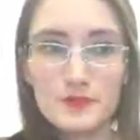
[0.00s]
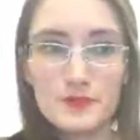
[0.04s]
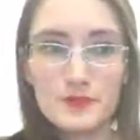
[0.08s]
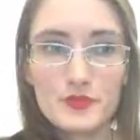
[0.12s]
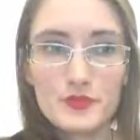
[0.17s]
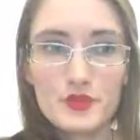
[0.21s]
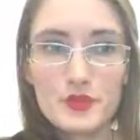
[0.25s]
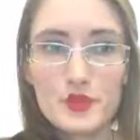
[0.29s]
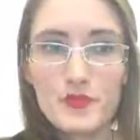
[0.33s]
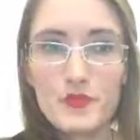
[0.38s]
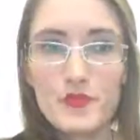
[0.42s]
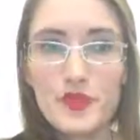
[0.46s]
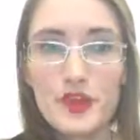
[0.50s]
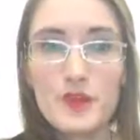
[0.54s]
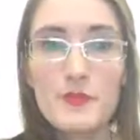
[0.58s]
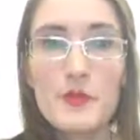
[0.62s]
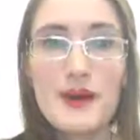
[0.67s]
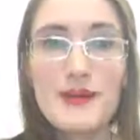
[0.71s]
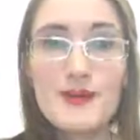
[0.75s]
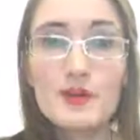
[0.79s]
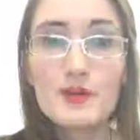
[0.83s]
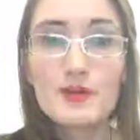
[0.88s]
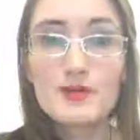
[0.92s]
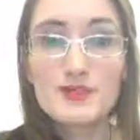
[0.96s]
sort of in
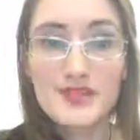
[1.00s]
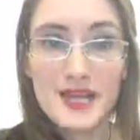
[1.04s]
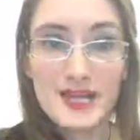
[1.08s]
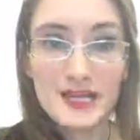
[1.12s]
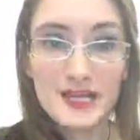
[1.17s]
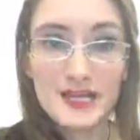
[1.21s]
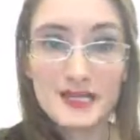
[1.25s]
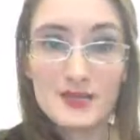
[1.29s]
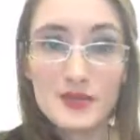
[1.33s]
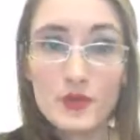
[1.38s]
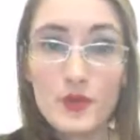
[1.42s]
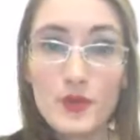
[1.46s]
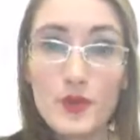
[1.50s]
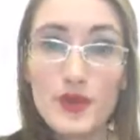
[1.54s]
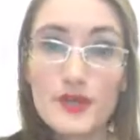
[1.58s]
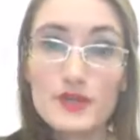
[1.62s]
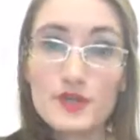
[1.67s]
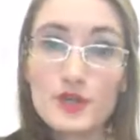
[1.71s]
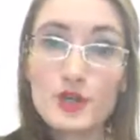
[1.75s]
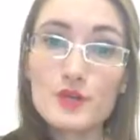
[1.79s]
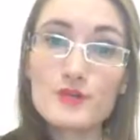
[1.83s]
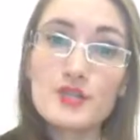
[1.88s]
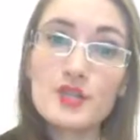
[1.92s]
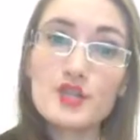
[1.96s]
medical settings, the way
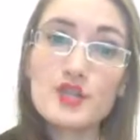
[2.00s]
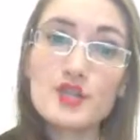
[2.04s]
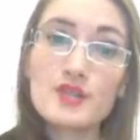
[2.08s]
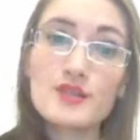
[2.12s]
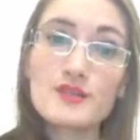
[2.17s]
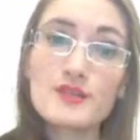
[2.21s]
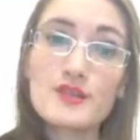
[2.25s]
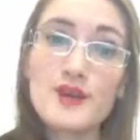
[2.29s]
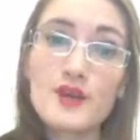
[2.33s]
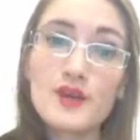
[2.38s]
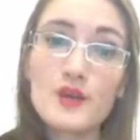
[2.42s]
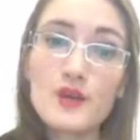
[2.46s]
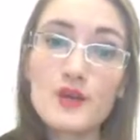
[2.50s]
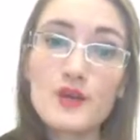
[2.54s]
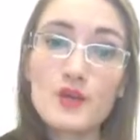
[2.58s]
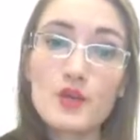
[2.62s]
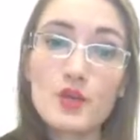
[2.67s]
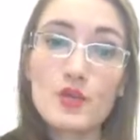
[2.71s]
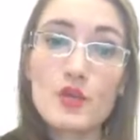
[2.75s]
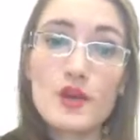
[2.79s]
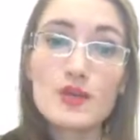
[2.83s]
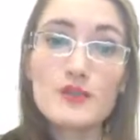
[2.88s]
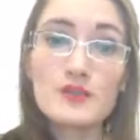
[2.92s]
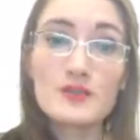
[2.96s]
circumcision is done in the
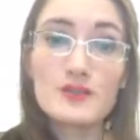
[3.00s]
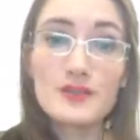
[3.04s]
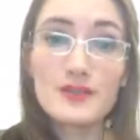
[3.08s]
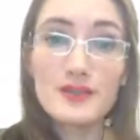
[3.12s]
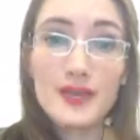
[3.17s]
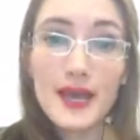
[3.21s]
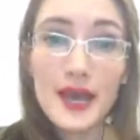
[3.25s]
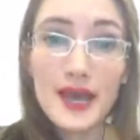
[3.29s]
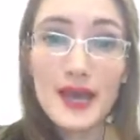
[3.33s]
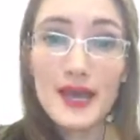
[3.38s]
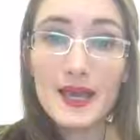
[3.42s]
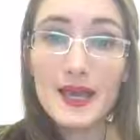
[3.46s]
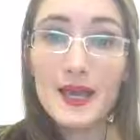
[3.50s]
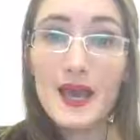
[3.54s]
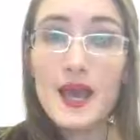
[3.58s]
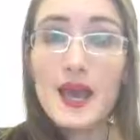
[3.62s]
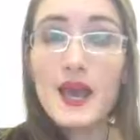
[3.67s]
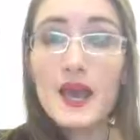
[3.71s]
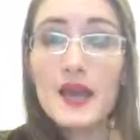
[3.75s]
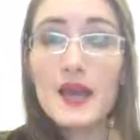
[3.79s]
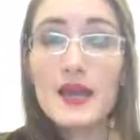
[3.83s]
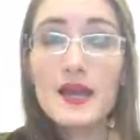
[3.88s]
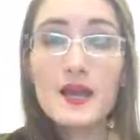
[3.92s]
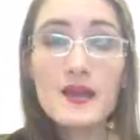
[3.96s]
U.S. today,
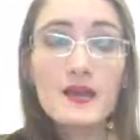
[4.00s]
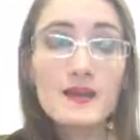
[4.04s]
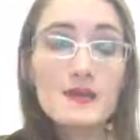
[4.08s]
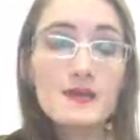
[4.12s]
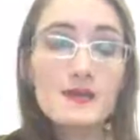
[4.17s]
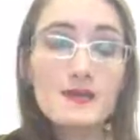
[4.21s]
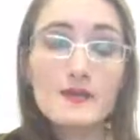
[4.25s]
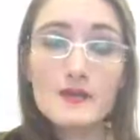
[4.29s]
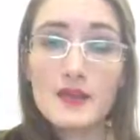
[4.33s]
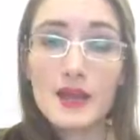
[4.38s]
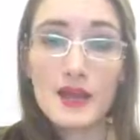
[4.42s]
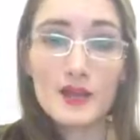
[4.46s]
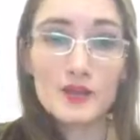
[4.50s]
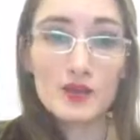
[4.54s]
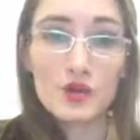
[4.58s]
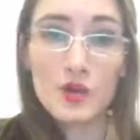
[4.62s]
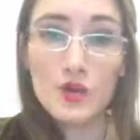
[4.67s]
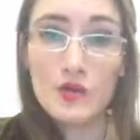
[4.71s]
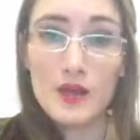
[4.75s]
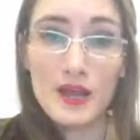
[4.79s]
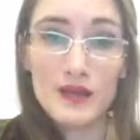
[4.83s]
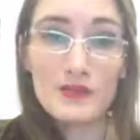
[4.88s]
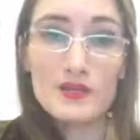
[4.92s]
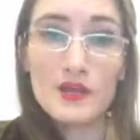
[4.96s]
they
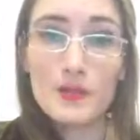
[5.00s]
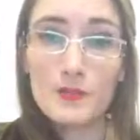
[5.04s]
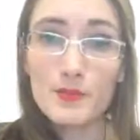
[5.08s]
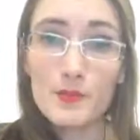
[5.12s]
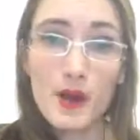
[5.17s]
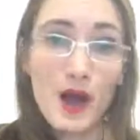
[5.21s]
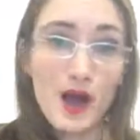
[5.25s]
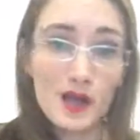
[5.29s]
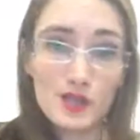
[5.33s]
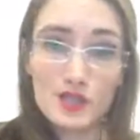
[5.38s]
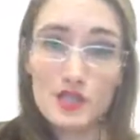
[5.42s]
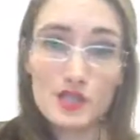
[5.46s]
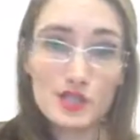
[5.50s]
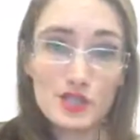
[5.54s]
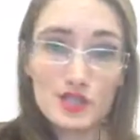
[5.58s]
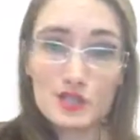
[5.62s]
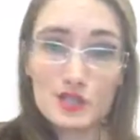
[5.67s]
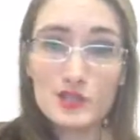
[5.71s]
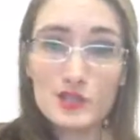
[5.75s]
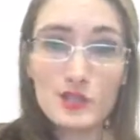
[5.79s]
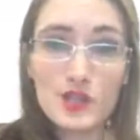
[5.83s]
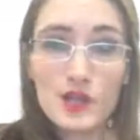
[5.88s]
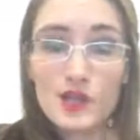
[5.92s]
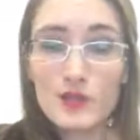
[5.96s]
don't end up botched.
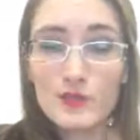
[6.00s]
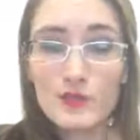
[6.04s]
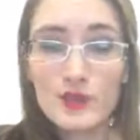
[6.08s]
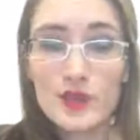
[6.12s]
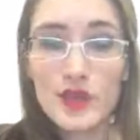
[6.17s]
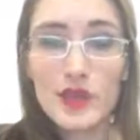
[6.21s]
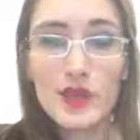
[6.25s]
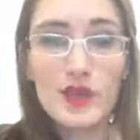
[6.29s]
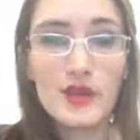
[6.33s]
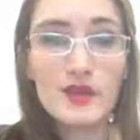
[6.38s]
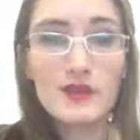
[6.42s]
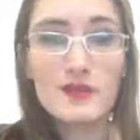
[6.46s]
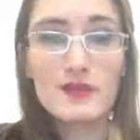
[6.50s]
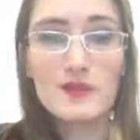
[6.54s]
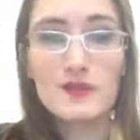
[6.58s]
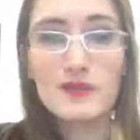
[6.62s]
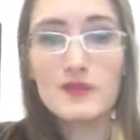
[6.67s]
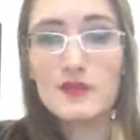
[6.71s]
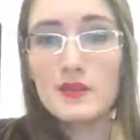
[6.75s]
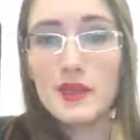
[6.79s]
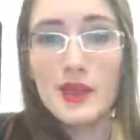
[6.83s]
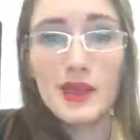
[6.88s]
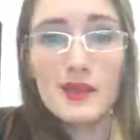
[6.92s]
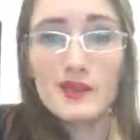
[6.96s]
No, they
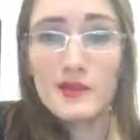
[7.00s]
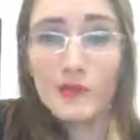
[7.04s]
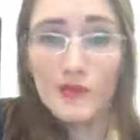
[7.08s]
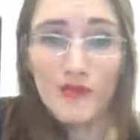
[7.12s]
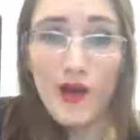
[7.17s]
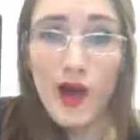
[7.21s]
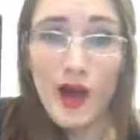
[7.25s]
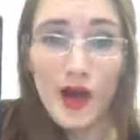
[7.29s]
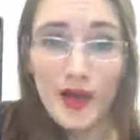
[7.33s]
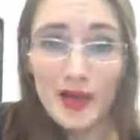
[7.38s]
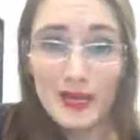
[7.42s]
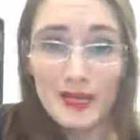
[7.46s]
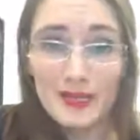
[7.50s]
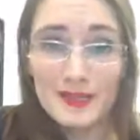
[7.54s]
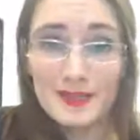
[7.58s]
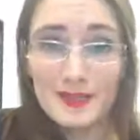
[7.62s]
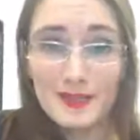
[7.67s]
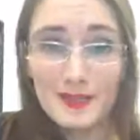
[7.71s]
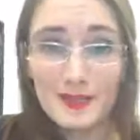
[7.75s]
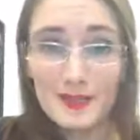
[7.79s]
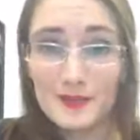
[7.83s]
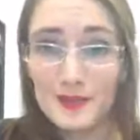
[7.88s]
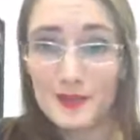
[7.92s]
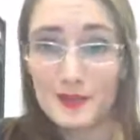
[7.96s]
end up fine,
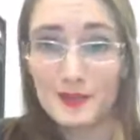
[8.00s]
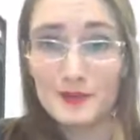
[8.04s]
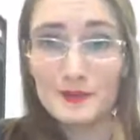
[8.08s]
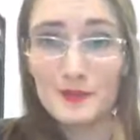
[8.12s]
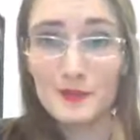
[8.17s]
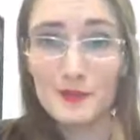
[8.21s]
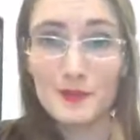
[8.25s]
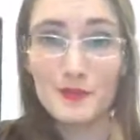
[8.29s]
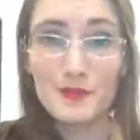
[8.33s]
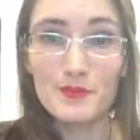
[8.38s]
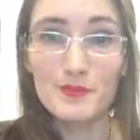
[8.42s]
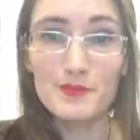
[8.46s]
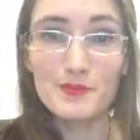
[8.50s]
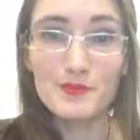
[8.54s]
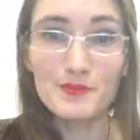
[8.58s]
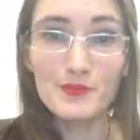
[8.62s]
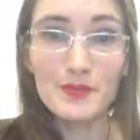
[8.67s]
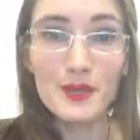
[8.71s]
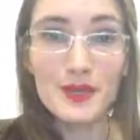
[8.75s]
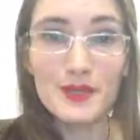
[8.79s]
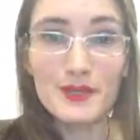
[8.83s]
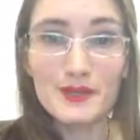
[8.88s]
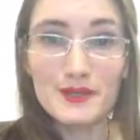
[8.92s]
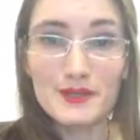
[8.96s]

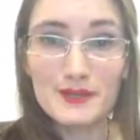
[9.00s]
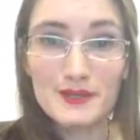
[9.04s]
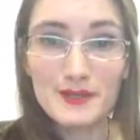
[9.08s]
but